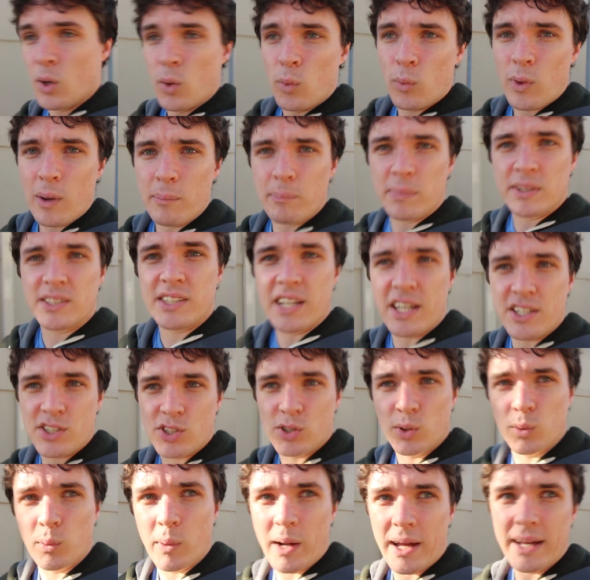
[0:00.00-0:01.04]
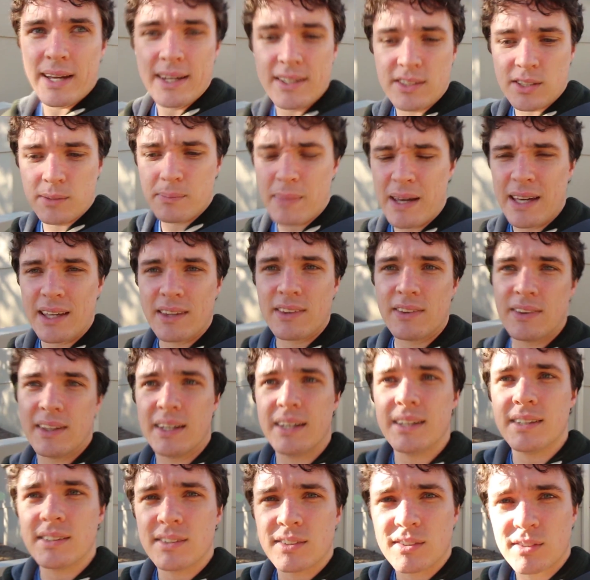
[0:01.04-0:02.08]
one potential way to make
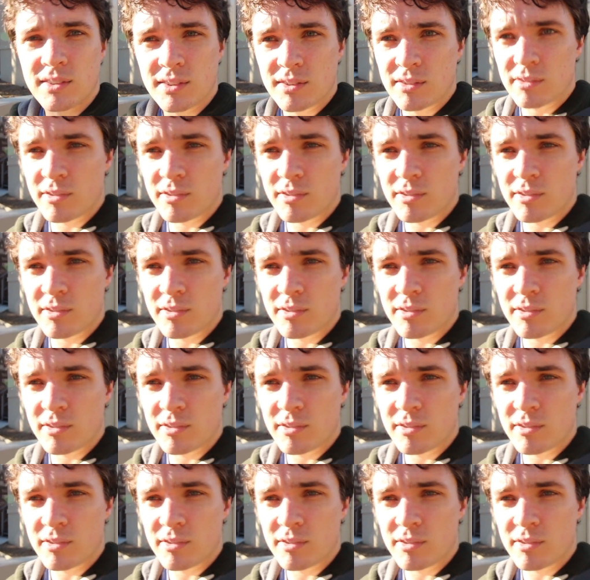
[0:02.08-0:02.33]
things